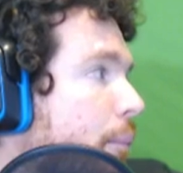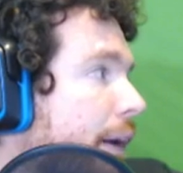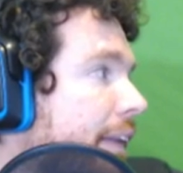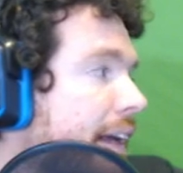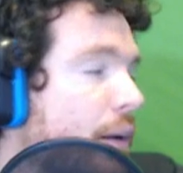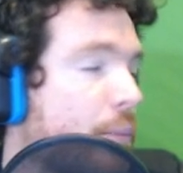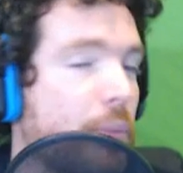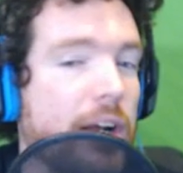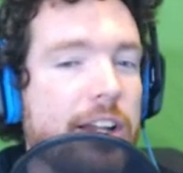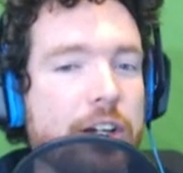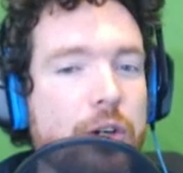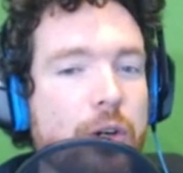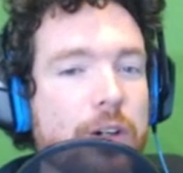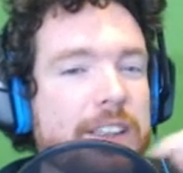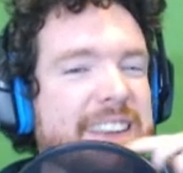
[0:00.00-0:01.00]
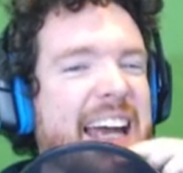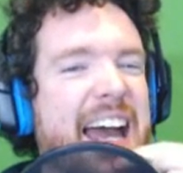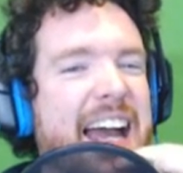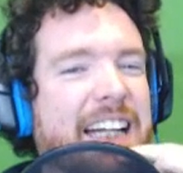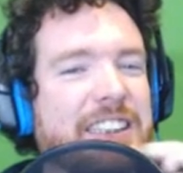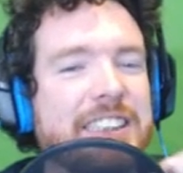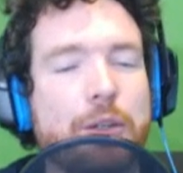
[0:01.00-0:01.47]
But the Umbrella Corps is
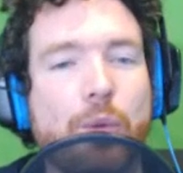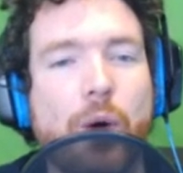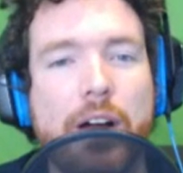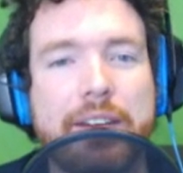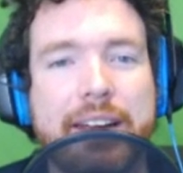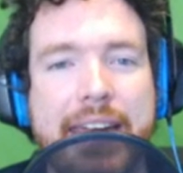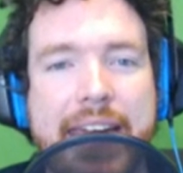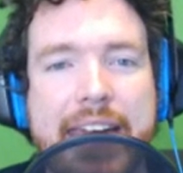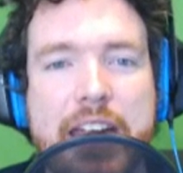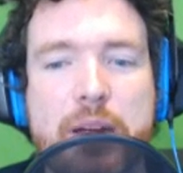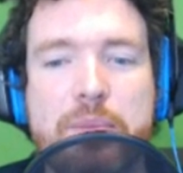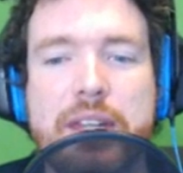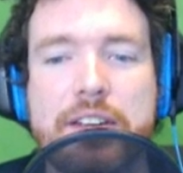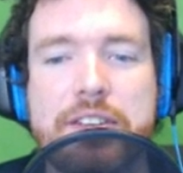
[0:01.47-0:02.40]
actually, while the game